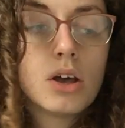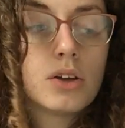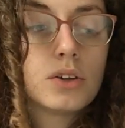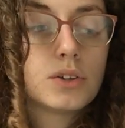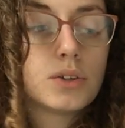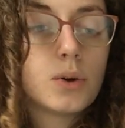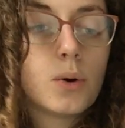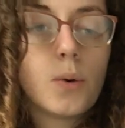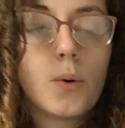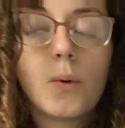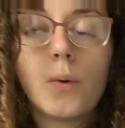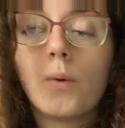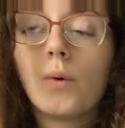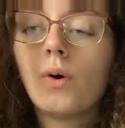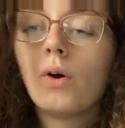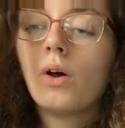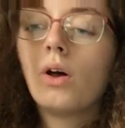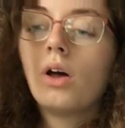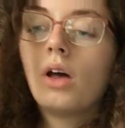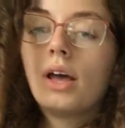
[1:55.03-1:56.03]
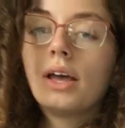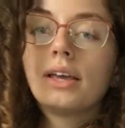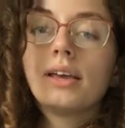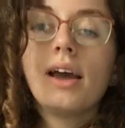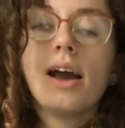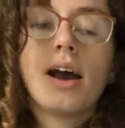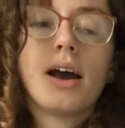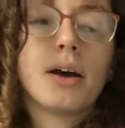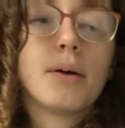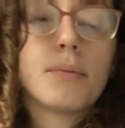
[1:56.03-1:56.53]
So
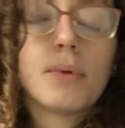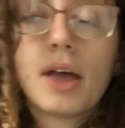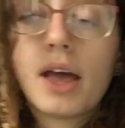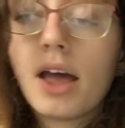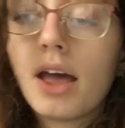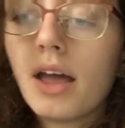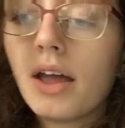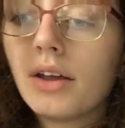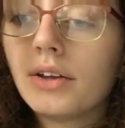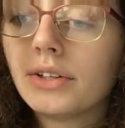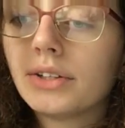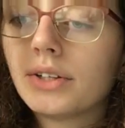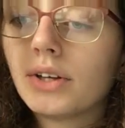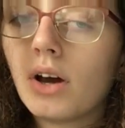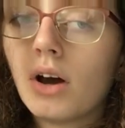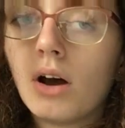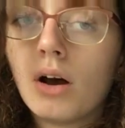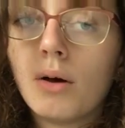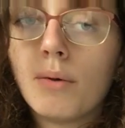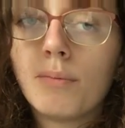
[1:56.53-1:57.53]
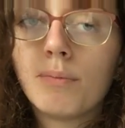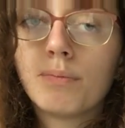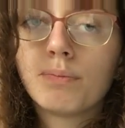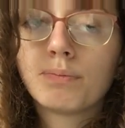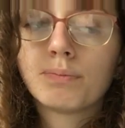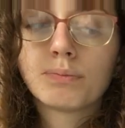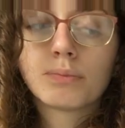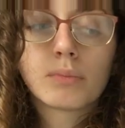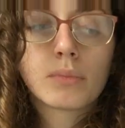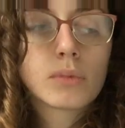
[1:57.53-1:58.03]
yeah, and
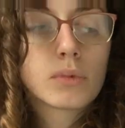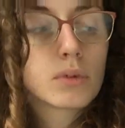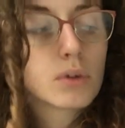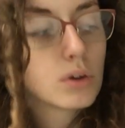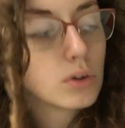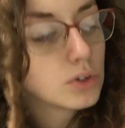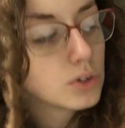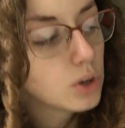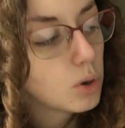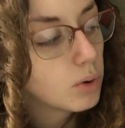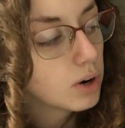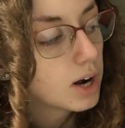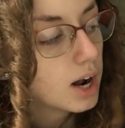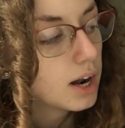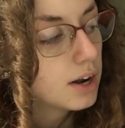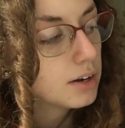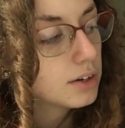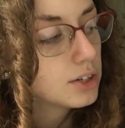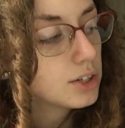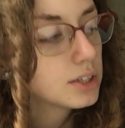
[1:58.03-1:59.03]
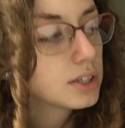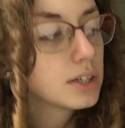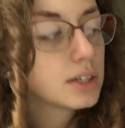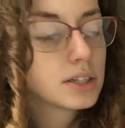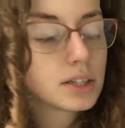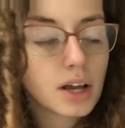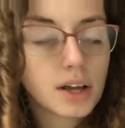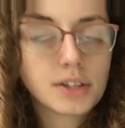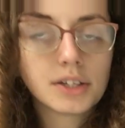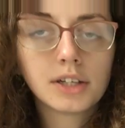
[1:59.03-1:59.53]
so we're kind of just
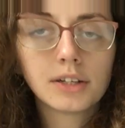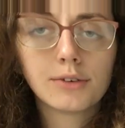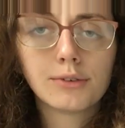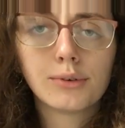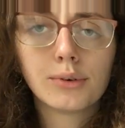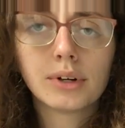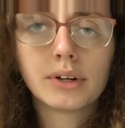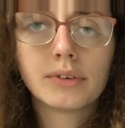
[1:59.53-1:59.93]
discussing the 4